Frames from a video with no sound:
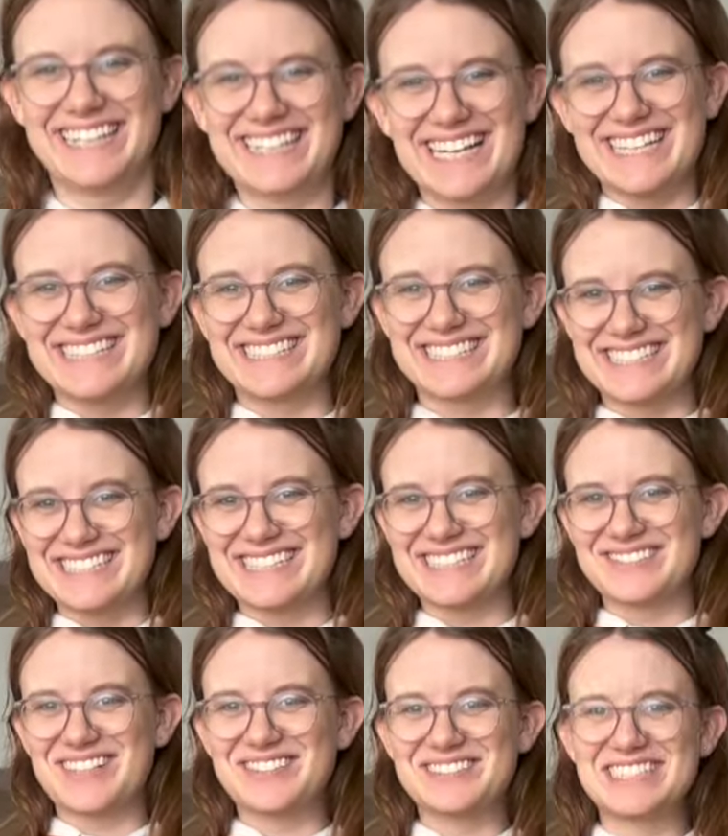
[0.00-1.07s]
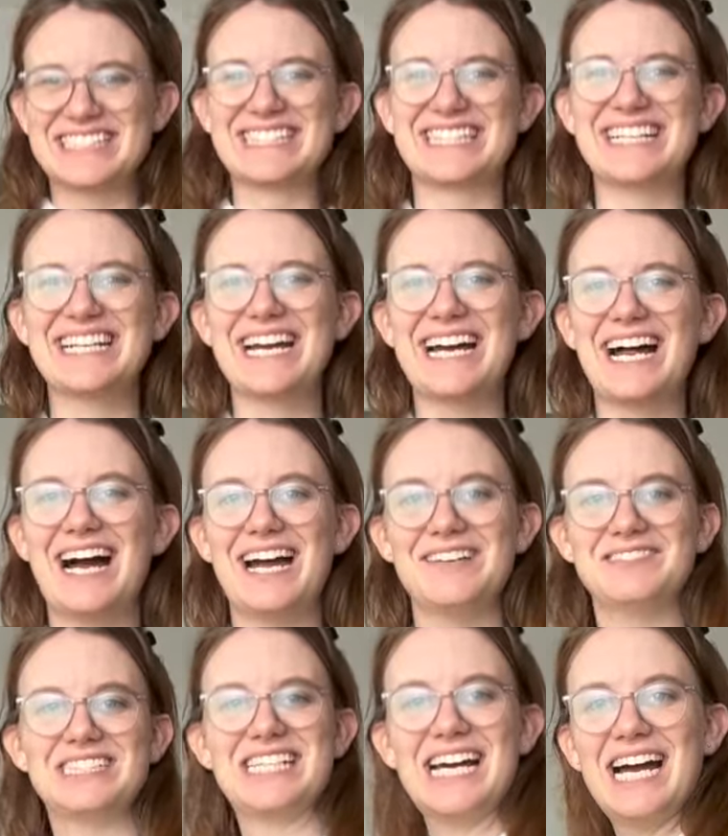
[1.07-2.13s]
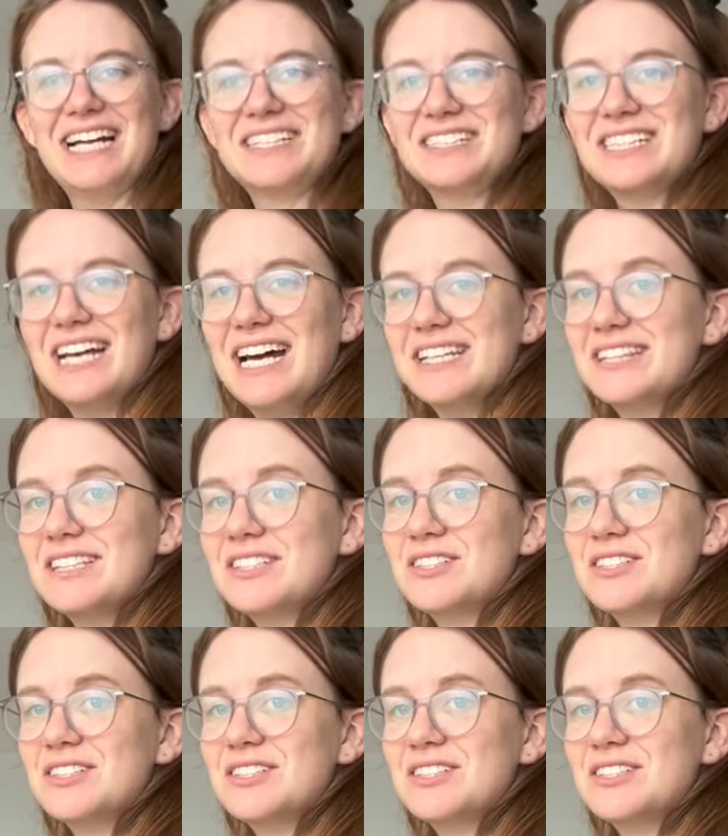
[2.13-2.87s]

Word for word: Okay, so this is what we're looking at. I've attached attached at the